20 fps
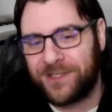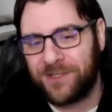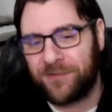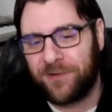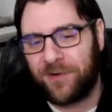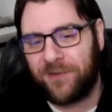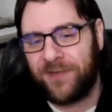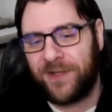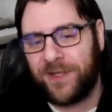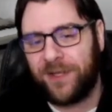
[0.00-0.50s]
to
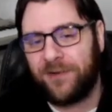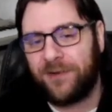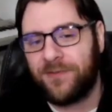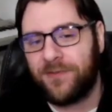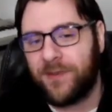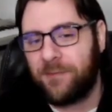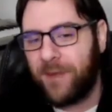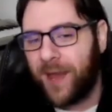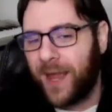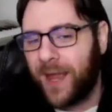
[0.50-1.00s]
reveal
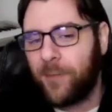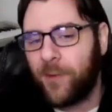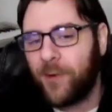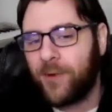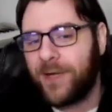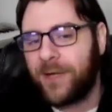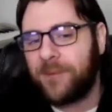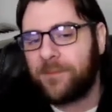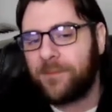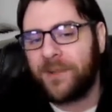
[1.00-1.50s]
that my
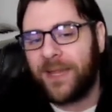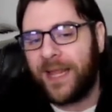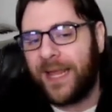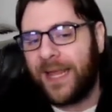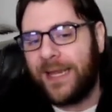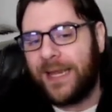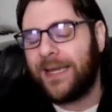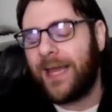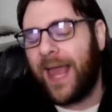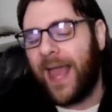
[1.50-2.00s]
opponent
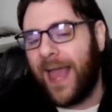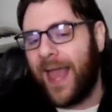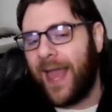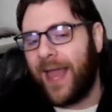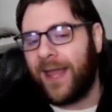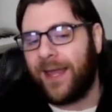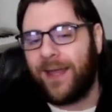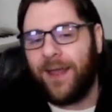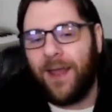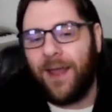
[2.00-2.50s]
played a